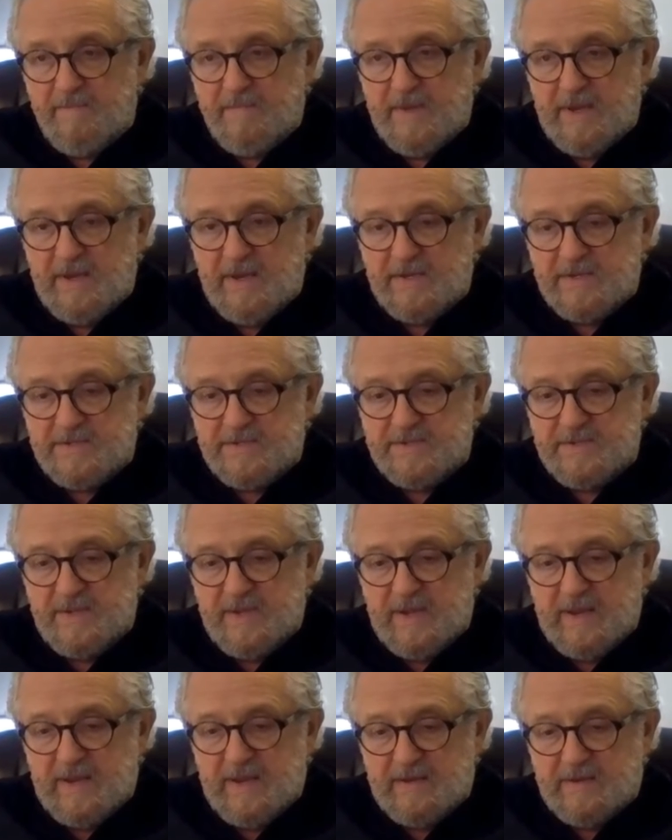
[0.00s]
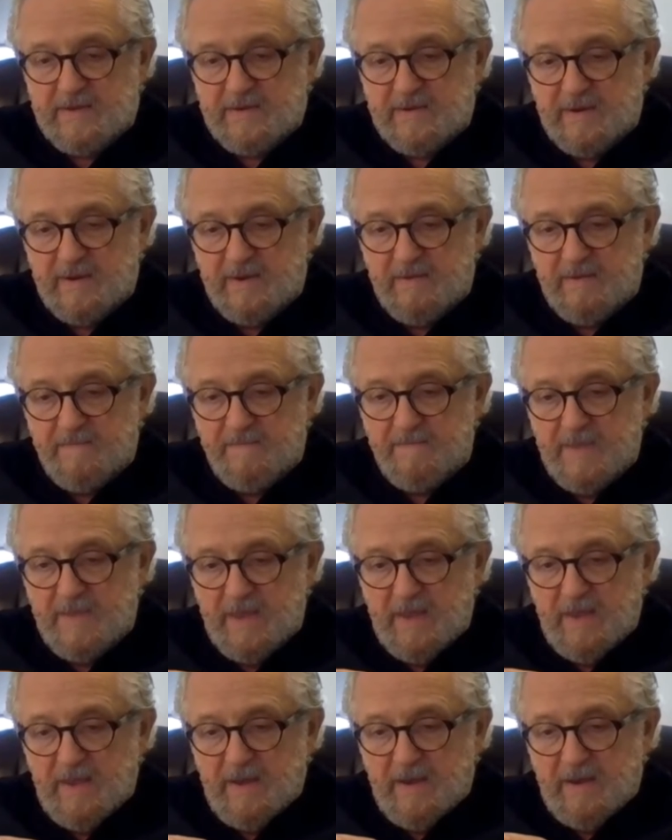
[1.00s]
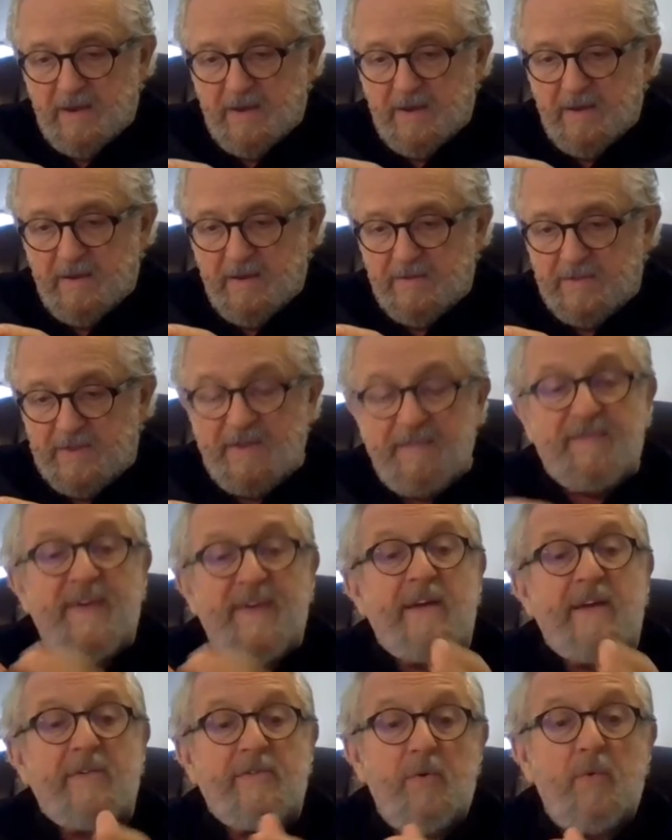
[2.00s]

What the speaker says: It's that they found